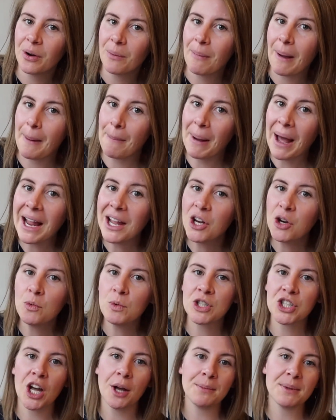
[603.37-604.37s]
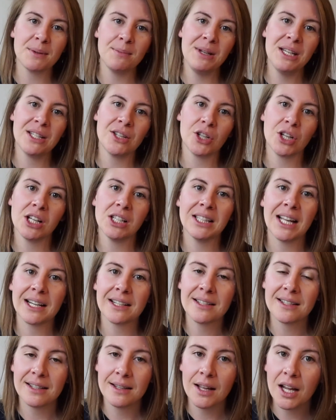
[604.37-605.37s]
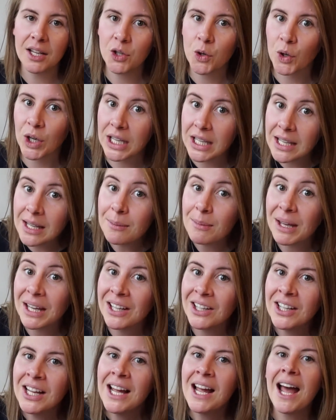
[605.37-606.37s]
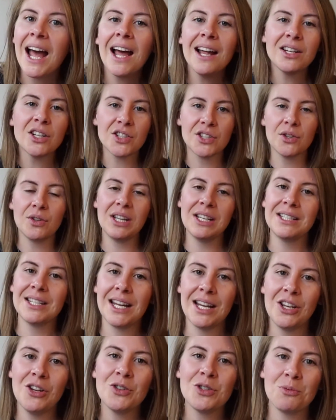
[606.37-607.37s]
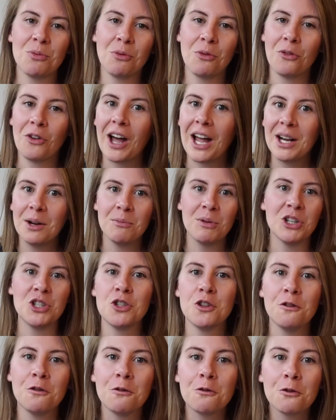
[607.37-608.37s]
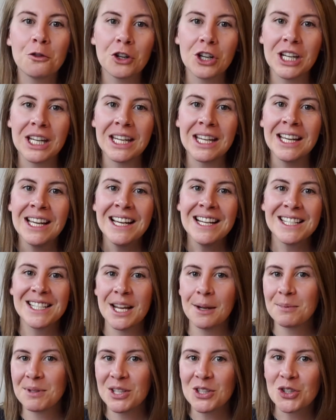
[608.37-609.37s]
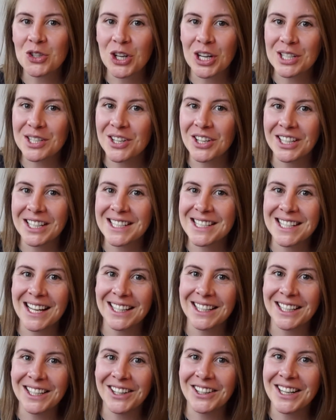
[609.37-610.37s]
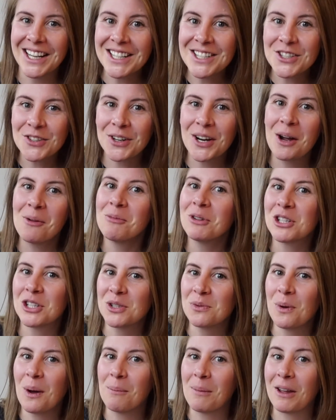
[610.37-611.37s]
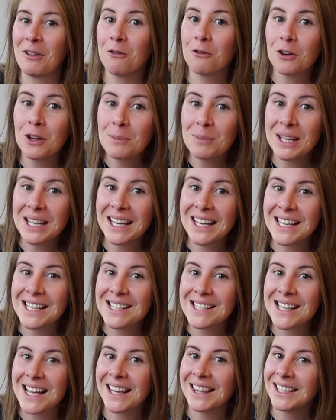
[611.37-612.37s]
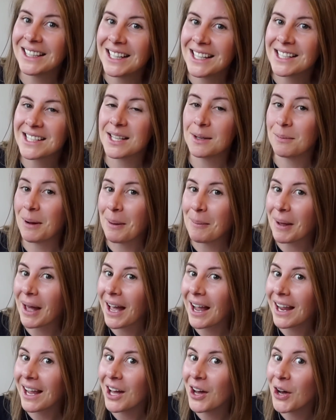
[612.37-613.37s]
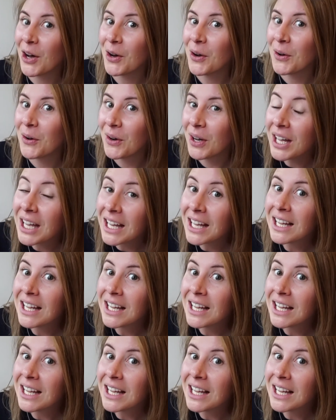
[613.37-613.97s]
in my bio, which helps me to collect your email and also continue to provide a bunch of free tips and tricks on excelling on Instagram, which is what my freebie is, and the link's in my bio.